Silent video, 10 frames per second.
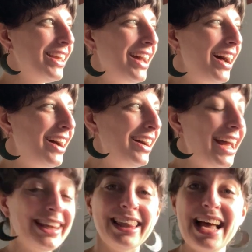
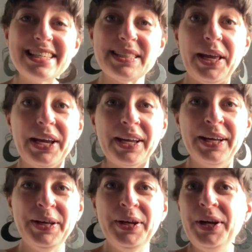and less like
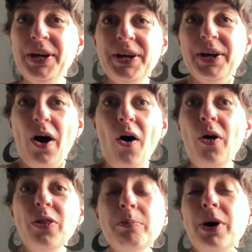
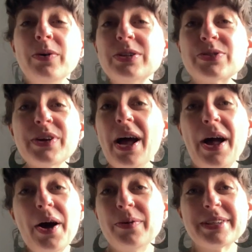all the poetry
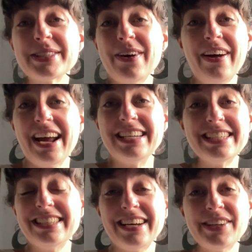I always thought I
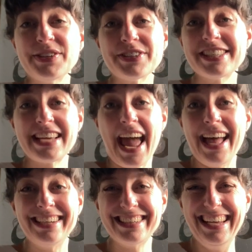didn't
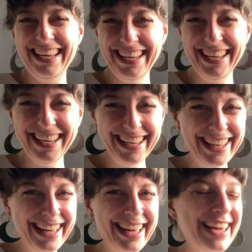understand
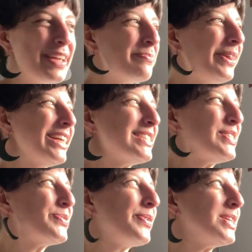in
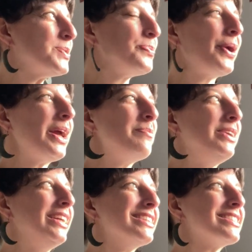places where spring
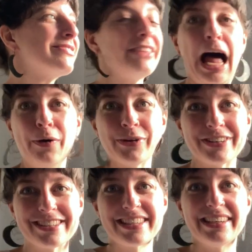means
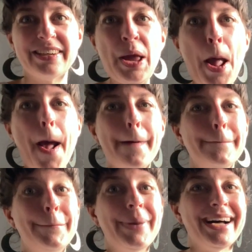flowers and
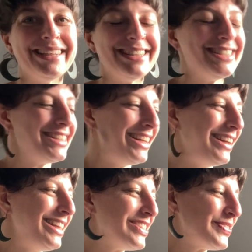buds
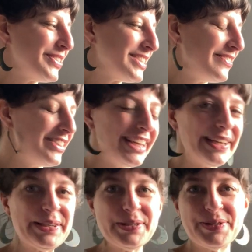and these sorts of
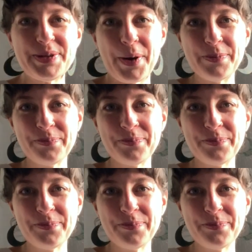things. So